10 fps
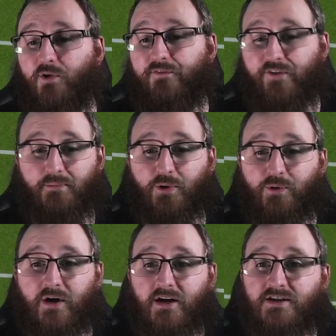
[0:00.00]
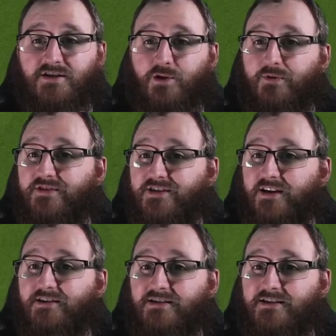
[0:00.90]
football. So we've
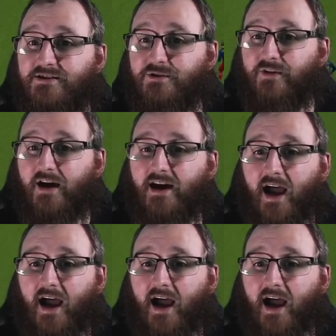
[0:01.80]
started to do that.